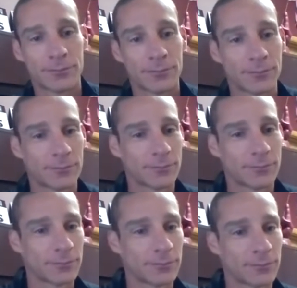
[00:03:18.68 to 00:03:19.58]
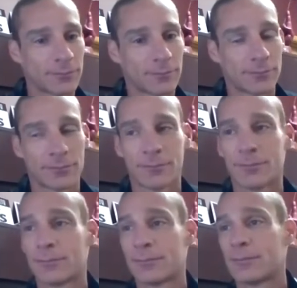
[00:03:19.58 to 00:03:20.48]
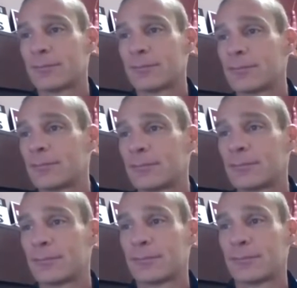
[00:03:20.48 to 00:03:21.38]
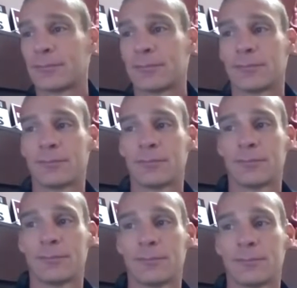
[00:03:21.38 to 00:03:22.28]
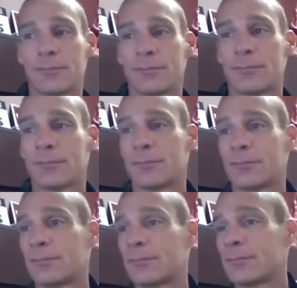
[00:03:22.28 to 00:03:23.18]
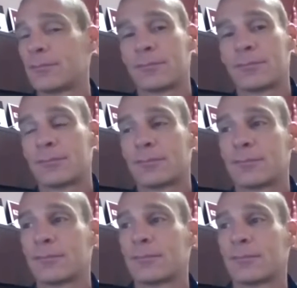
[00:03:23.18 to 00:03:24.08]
(silent)